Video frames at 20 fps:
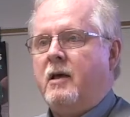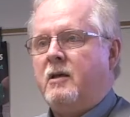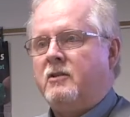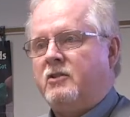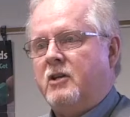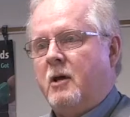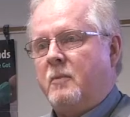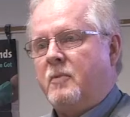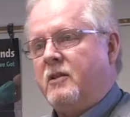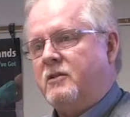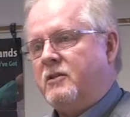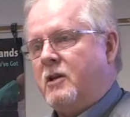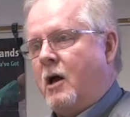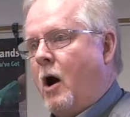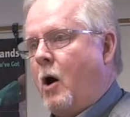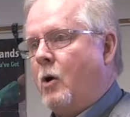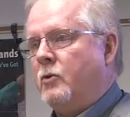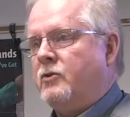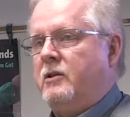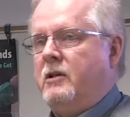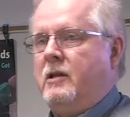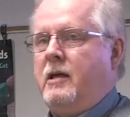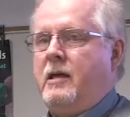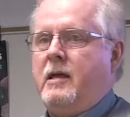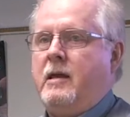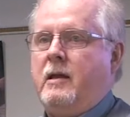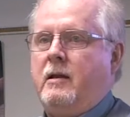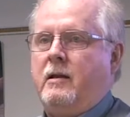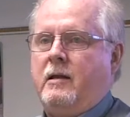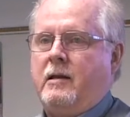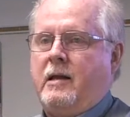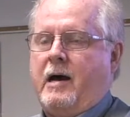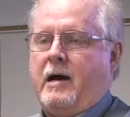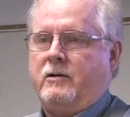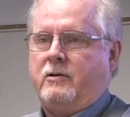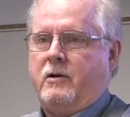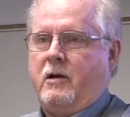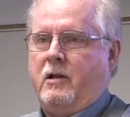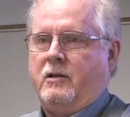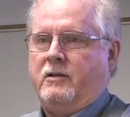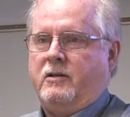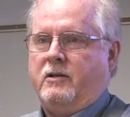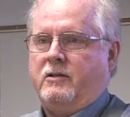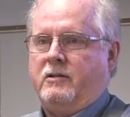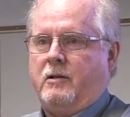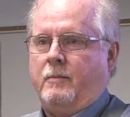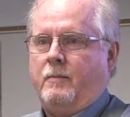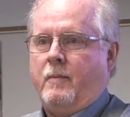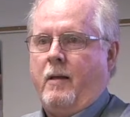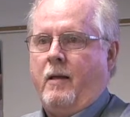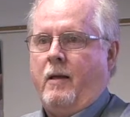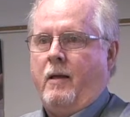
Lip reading: Something's causing the heat in the hydraulic system.